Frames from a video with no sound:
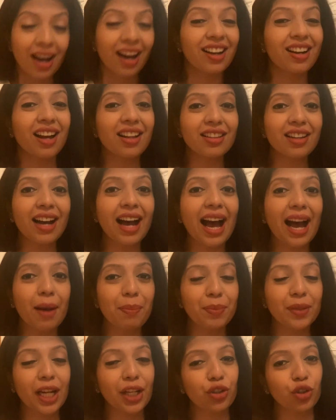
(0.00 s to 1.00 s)
Another
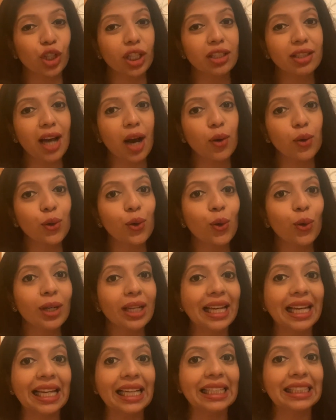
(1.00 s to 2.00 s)
app that you can
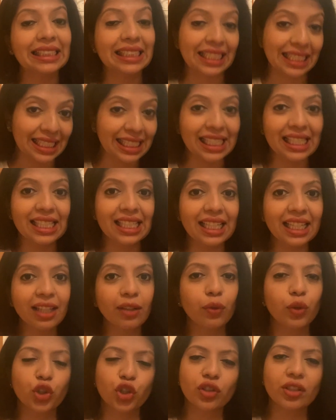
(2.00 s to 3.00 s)
download is Didi,
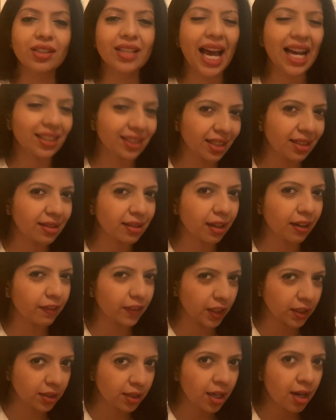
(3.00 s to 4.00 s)
which is a taxi
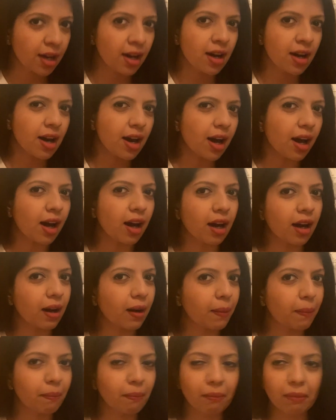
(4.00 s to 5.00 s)
service.
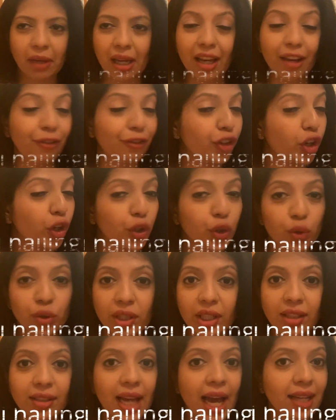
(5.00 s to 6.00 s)
If you're
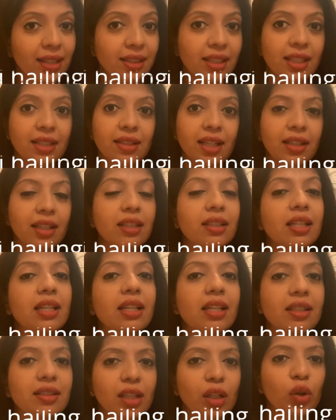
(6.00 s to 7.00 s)
using taxis, I think
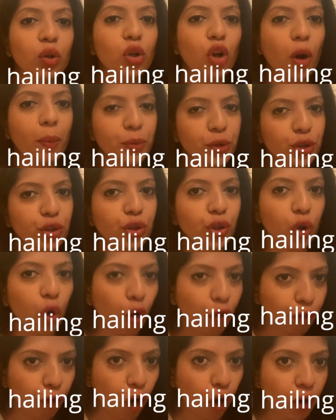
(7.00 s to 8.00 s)
Didi is a good option to
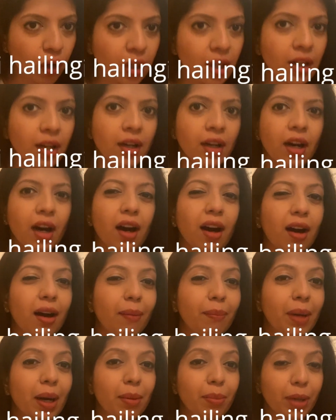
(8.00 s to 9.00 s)
go for.
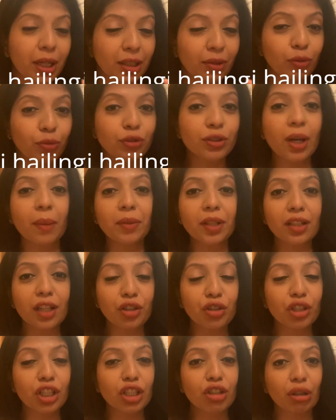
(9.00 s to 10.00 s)
But something
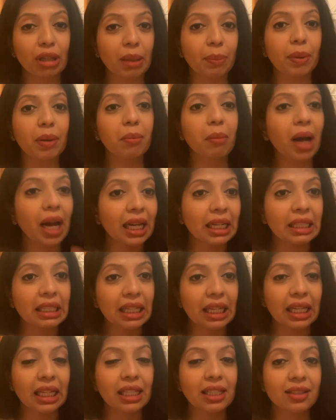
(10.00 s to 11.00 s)
that you need to keep in mind
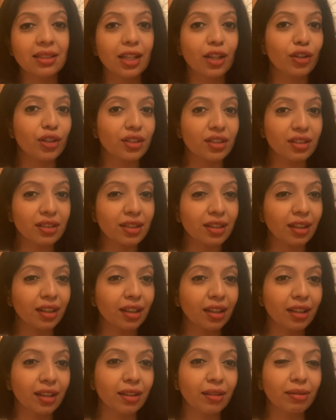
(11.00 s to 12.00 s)
is there isn't
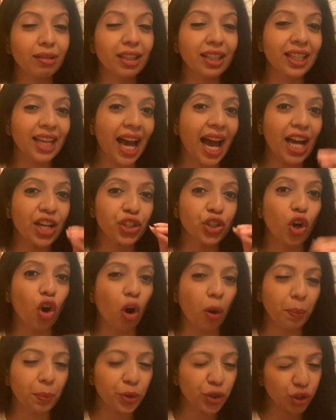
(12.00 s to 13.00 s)
a cash
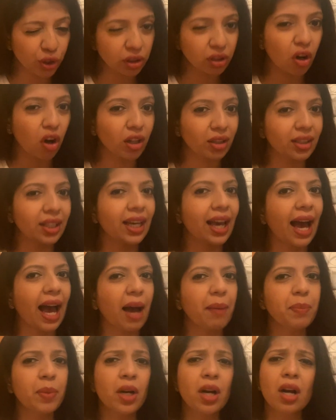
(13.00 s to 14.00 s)
option on the
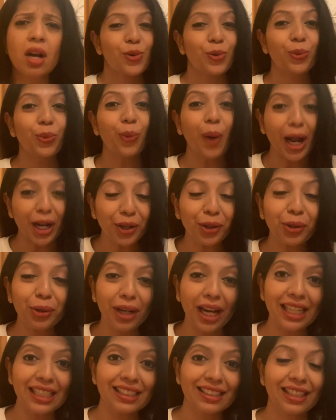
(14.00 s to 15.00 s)
app. When do you
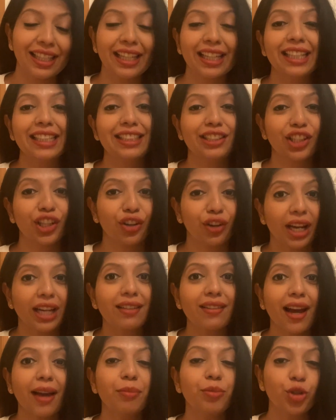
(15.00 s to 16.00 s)
guys think it's a
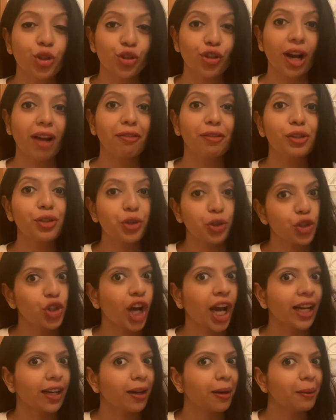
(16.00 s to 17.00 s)
great time to travel to
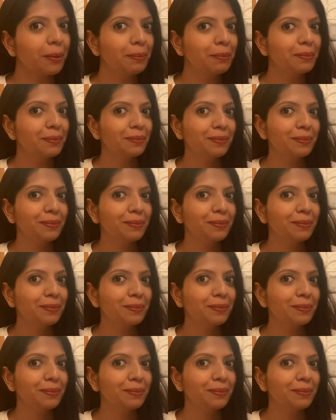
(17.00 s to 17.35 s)
China?